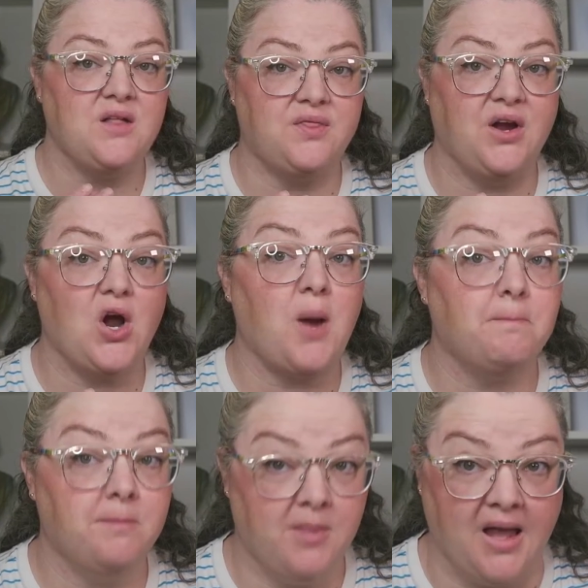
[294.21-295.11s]
There are
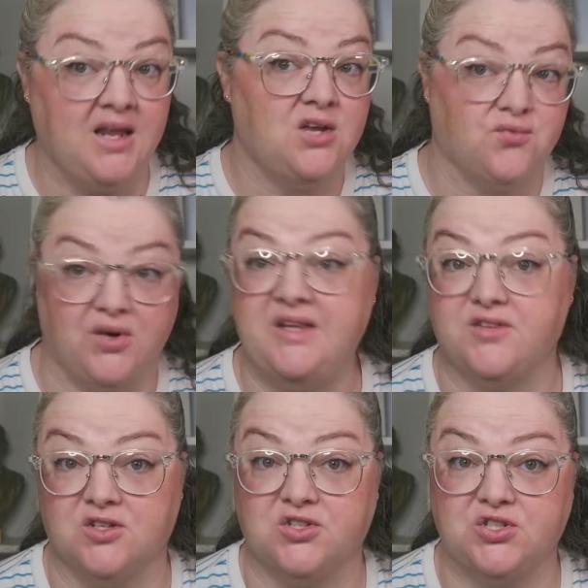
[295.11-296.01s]
many
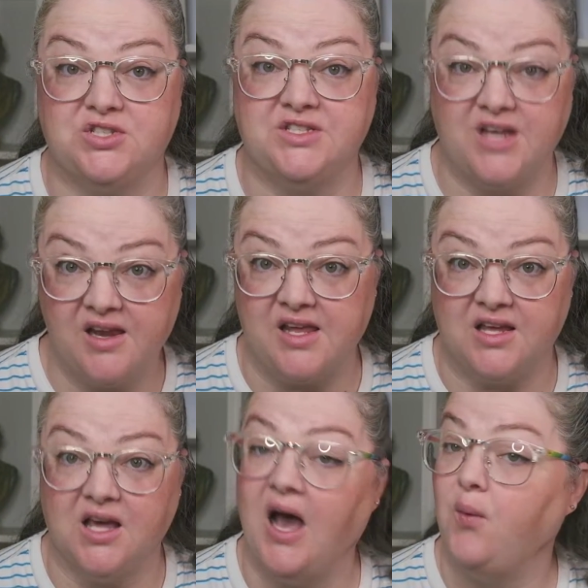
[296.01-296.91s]
researchers studying
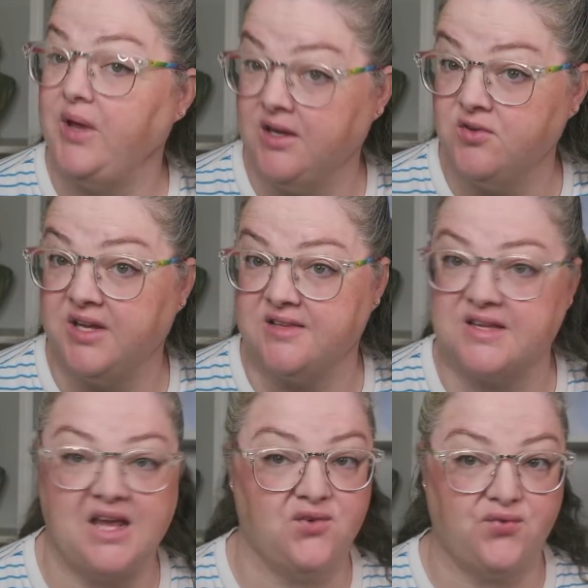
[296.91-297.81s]
how illness
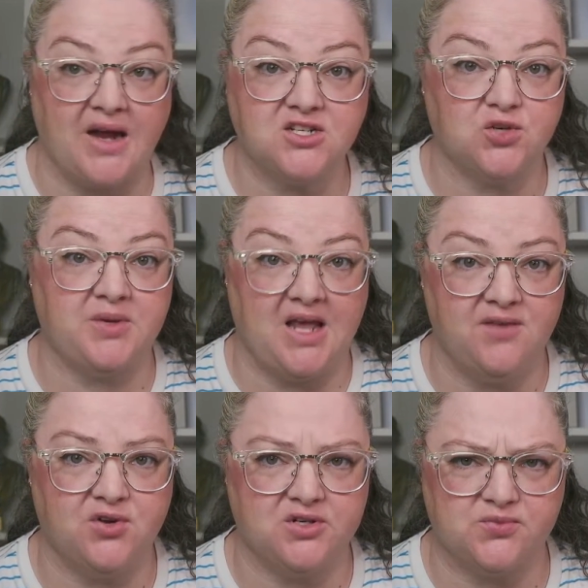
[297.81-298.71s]
can affect your
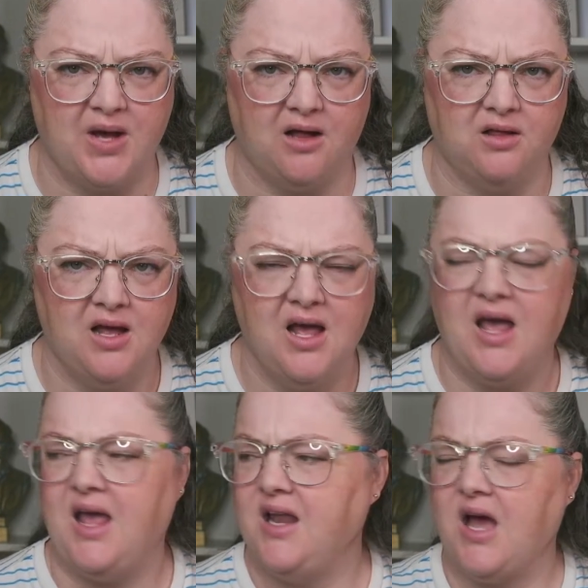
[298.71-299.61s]
behavior as well,
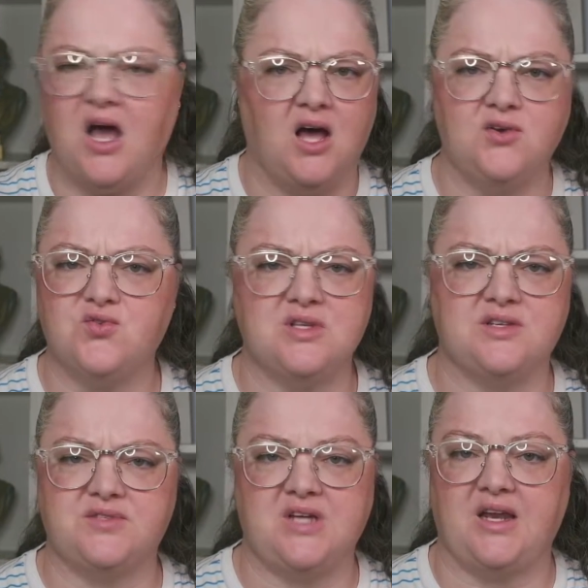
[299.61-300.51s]
and hundreds of
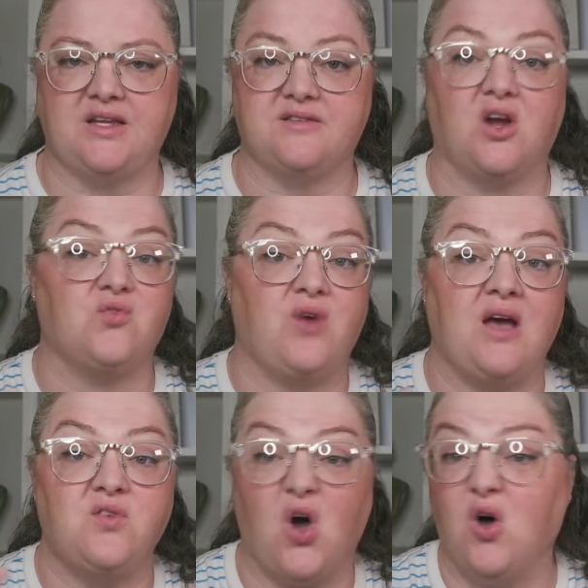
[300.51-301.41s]
studies
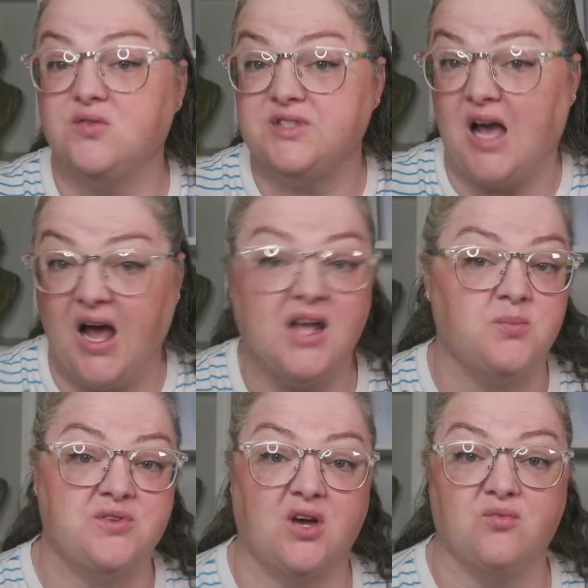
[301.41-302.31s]
around all
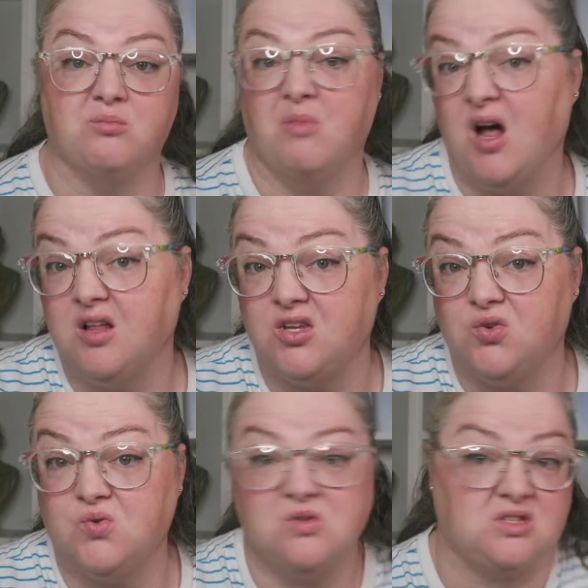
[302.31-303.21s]
types of
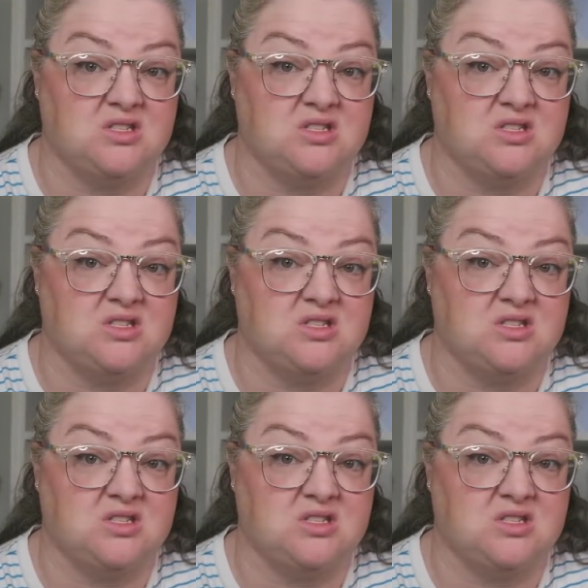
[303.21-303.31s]
molecules and